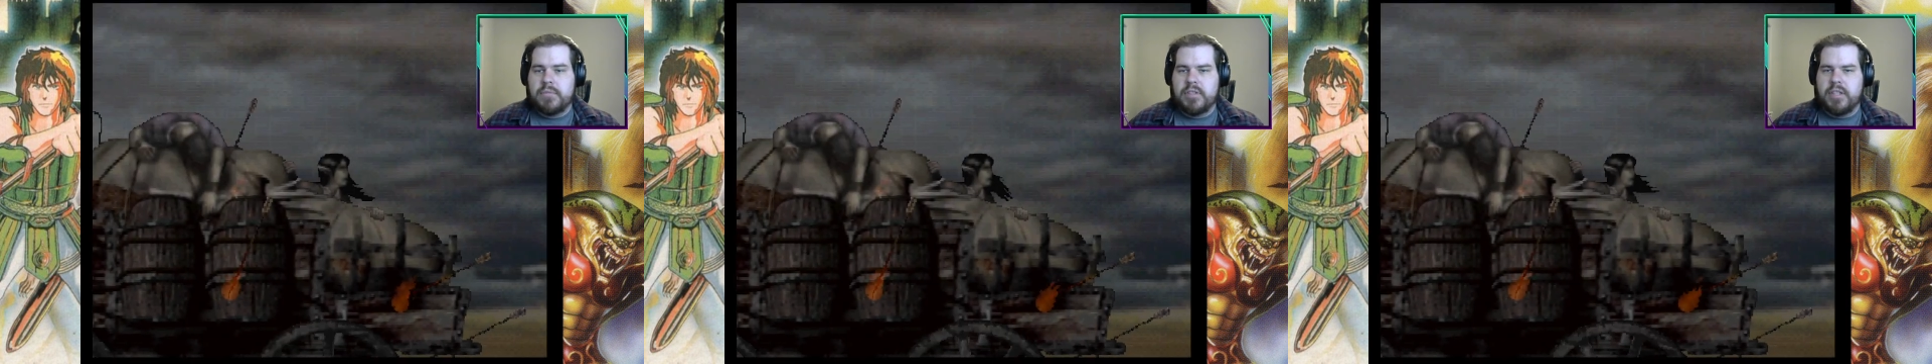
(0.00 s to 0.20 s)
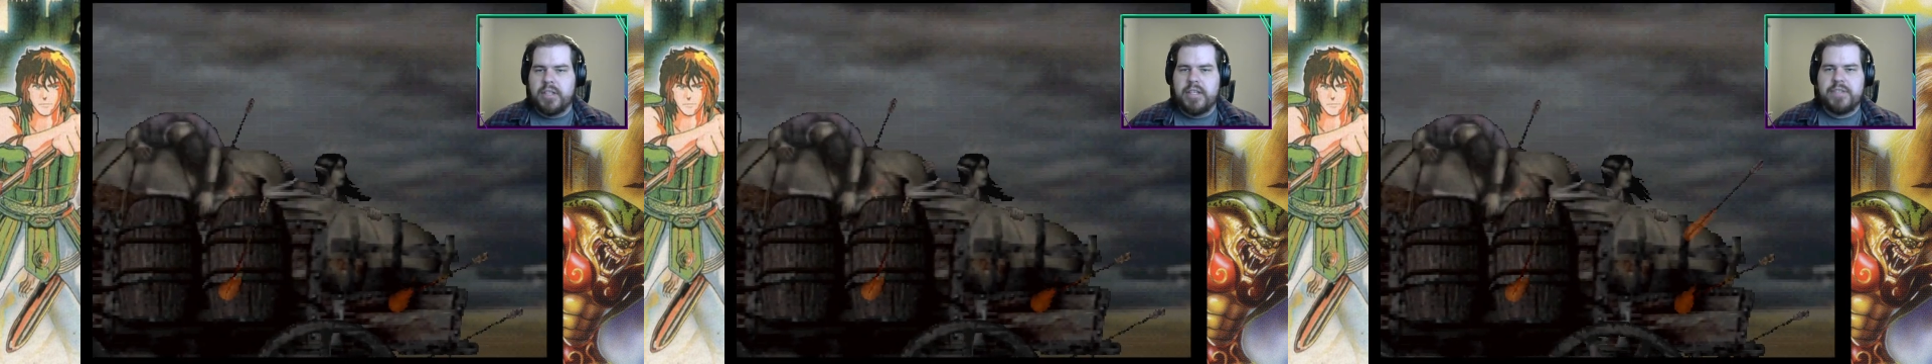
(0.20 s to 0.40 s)

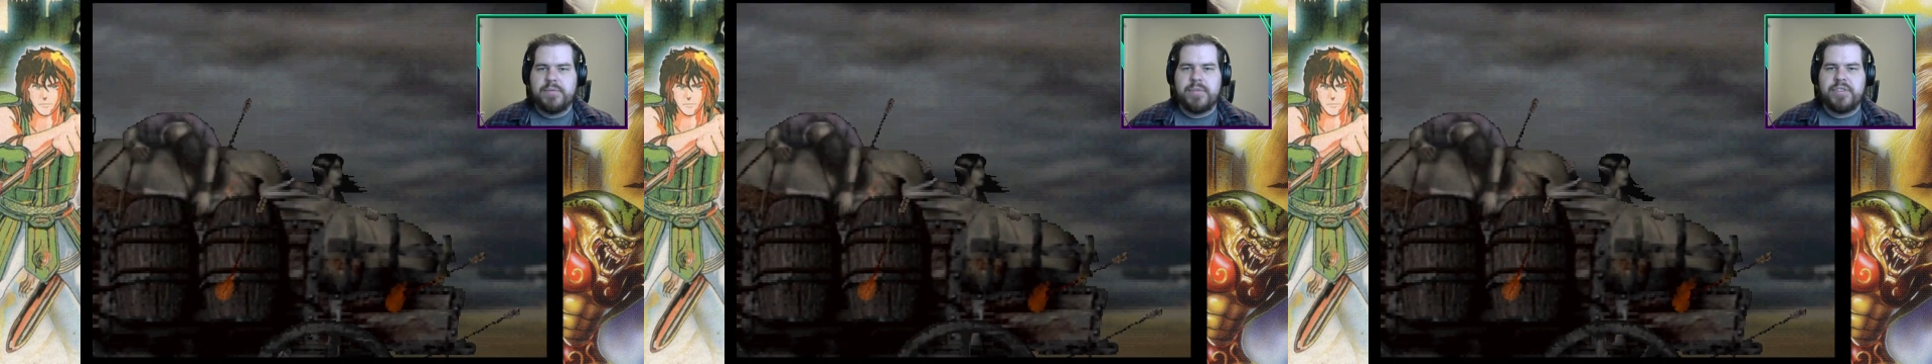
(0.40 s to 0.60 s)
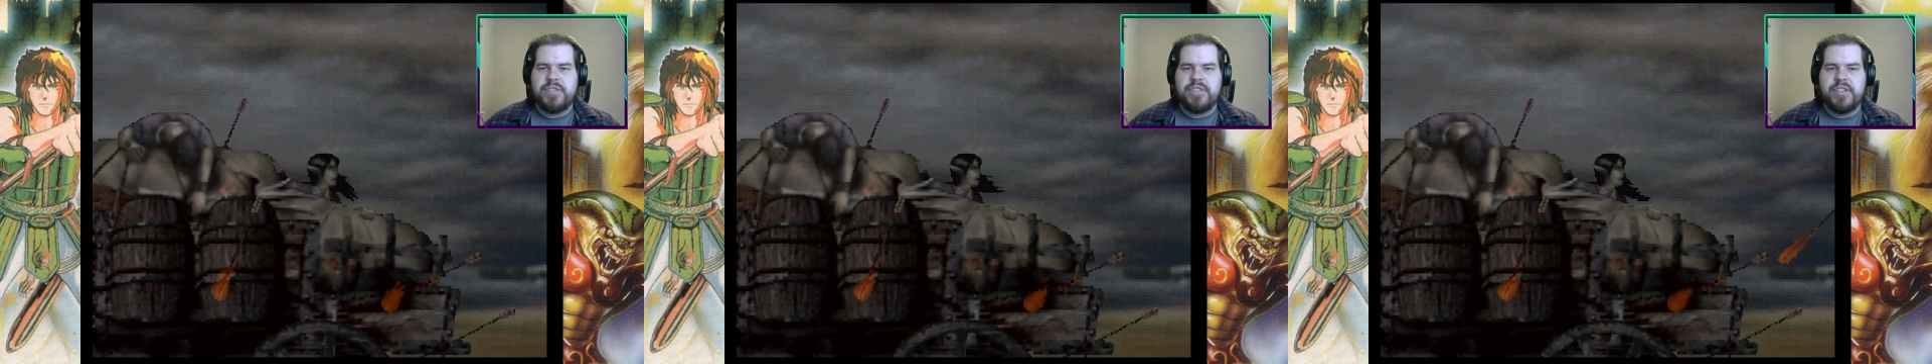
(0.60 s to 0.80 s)
I guess
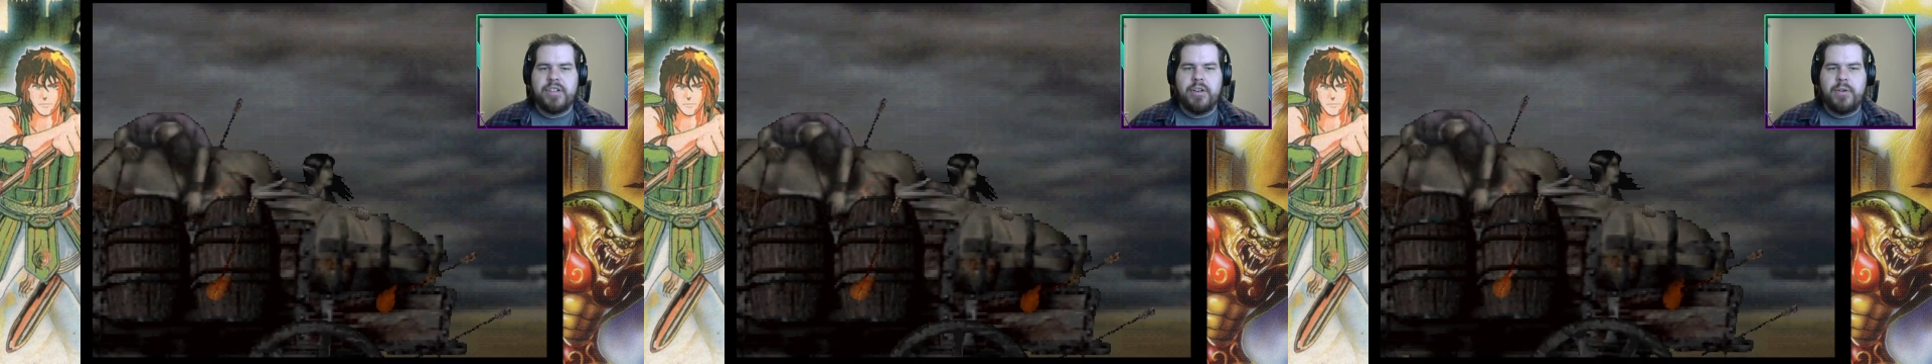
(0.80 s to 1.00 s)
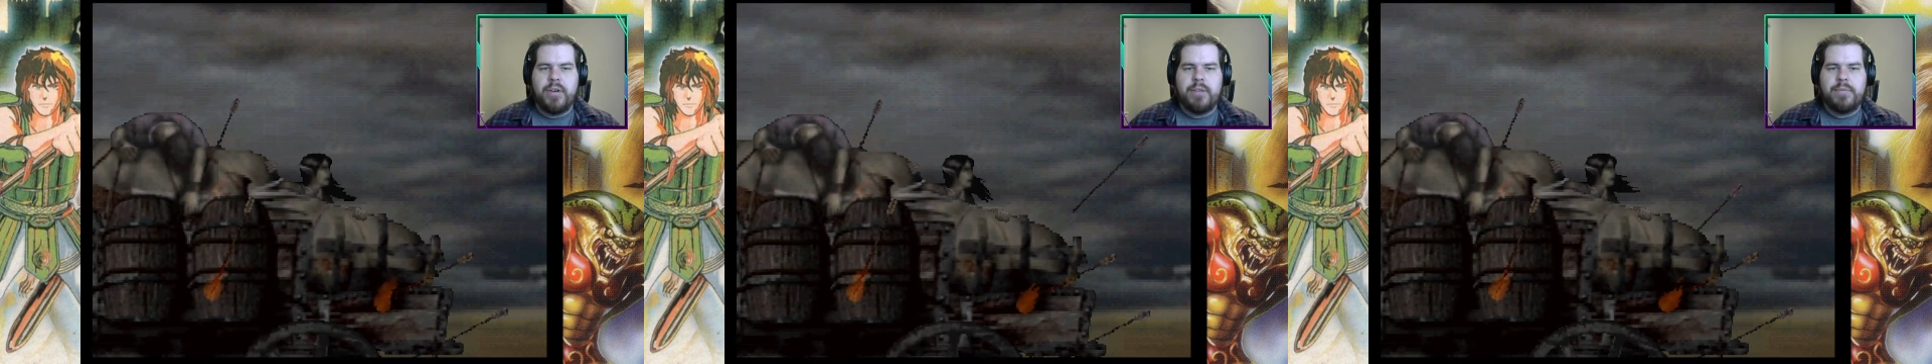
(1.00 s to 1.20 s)
we're just gonna
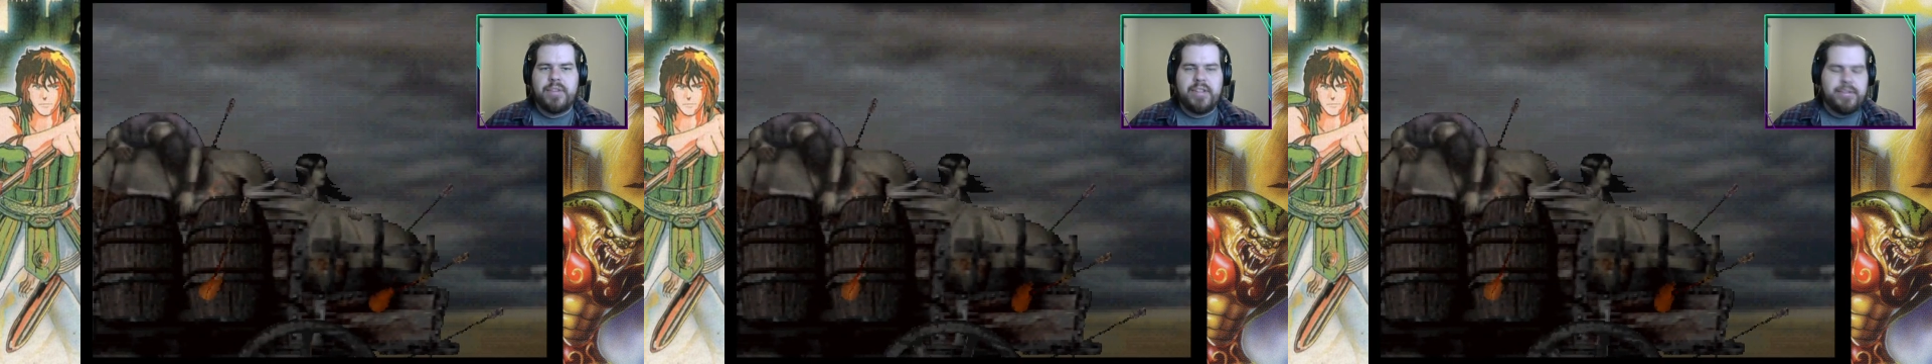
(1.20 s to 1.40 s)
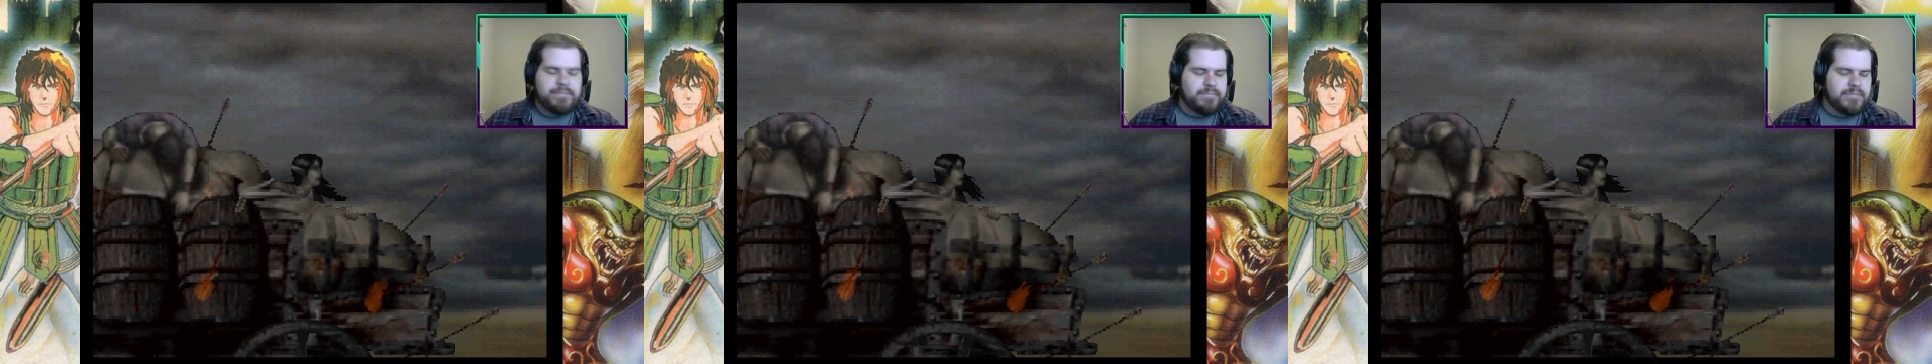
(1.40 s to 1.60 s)
go on with
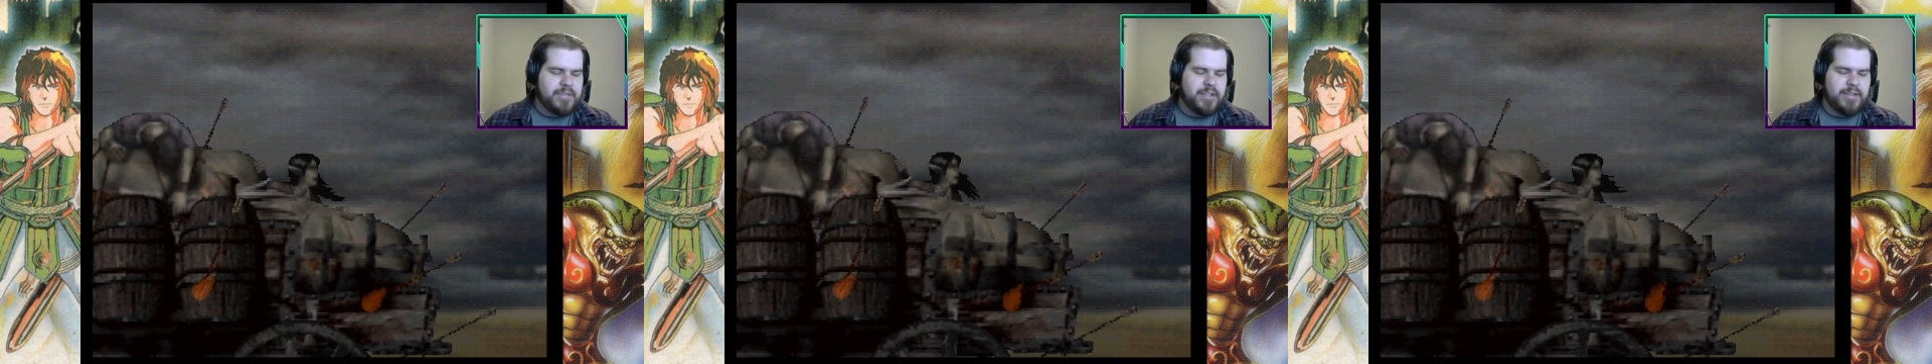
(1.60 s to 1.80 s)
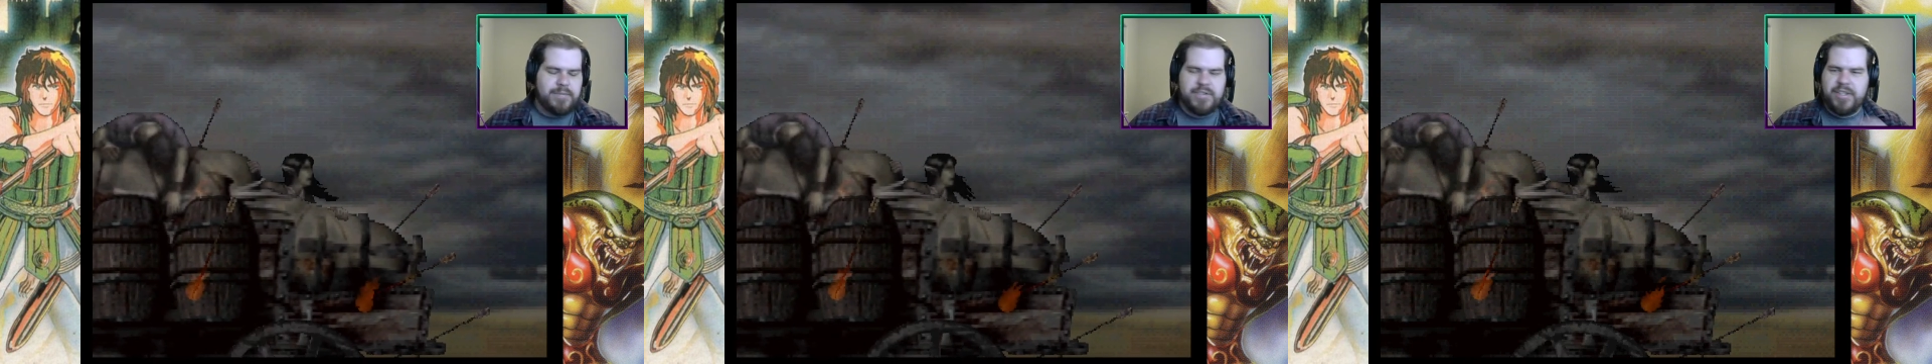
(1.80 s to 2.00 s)
it.
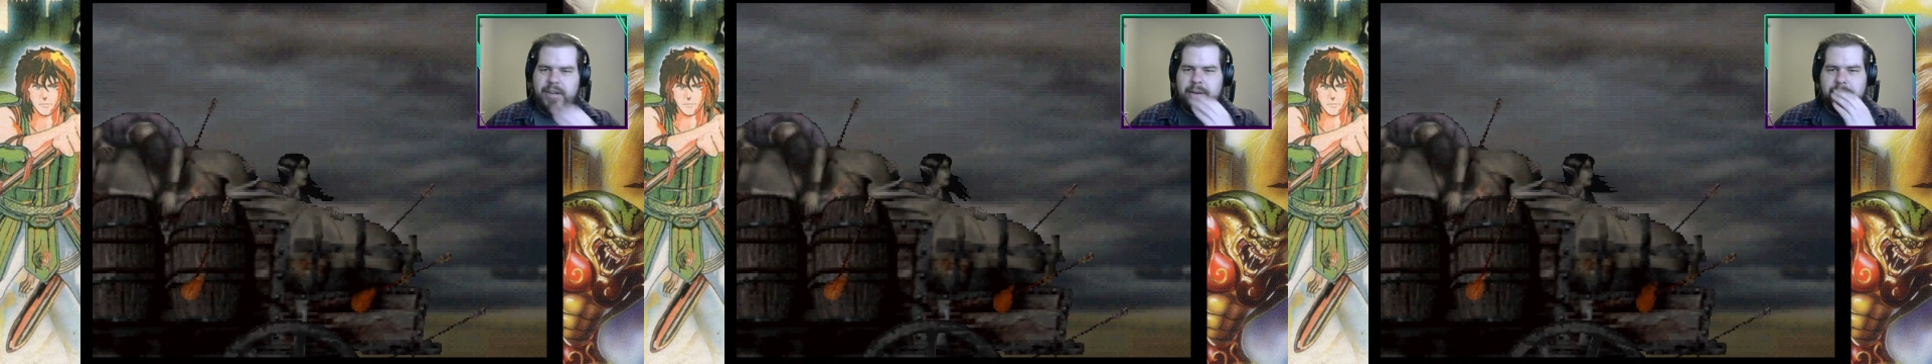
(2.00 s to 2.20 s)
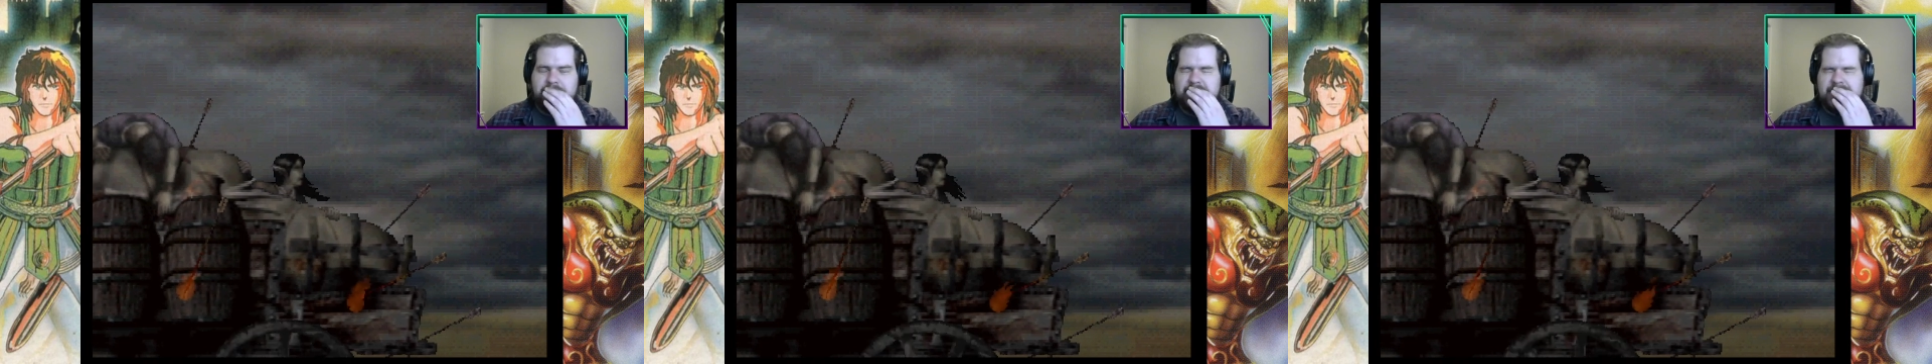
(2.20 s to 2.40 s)

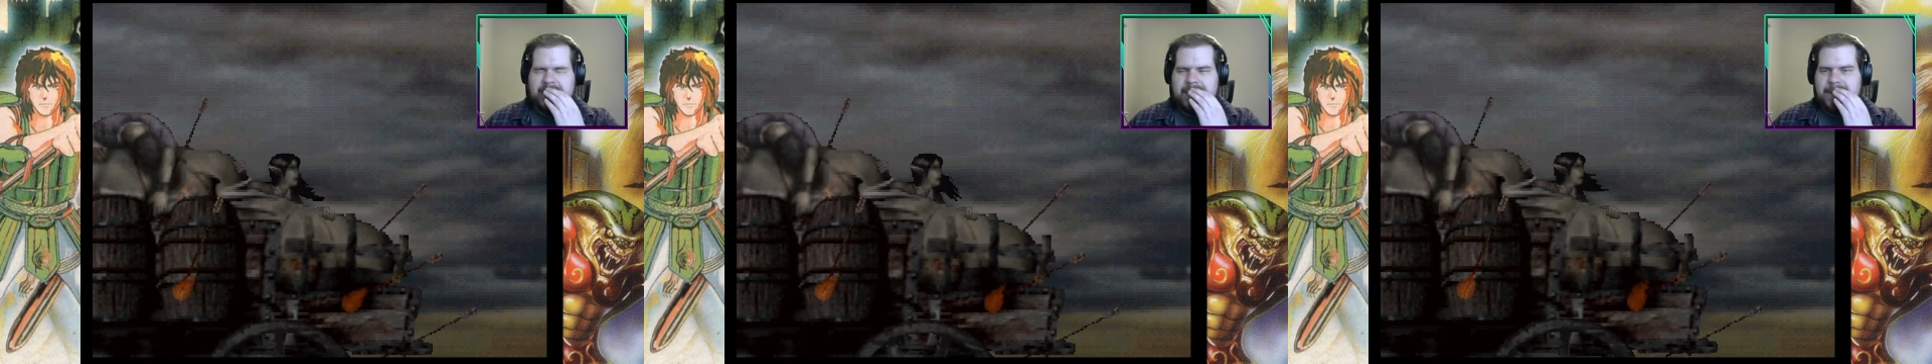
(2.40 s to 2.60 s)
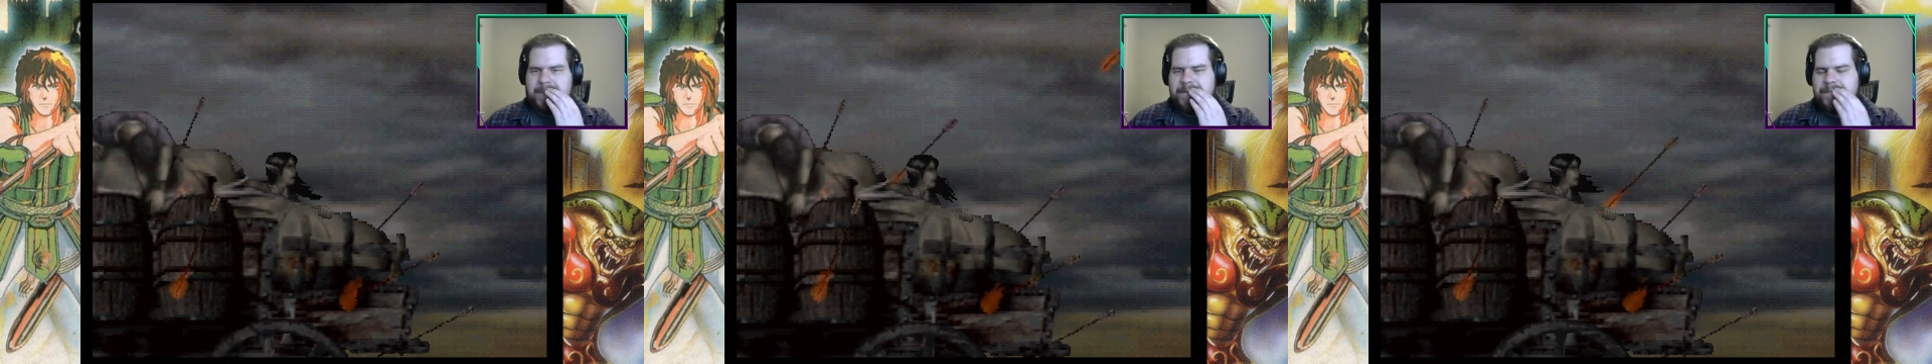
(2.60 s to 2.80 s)
Sorry about
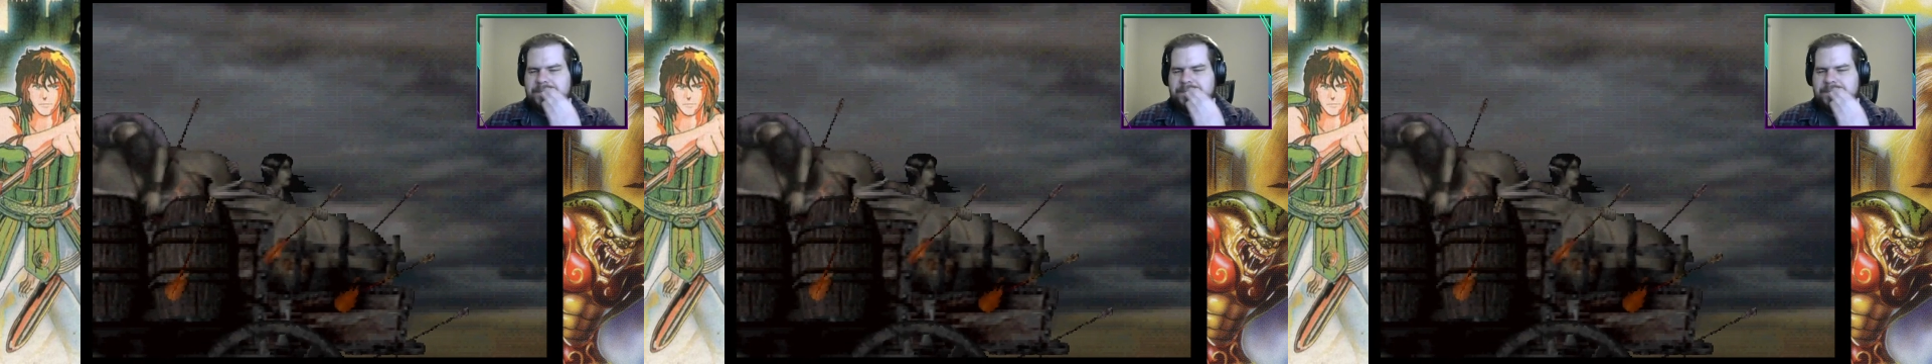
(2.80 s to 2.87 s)
that.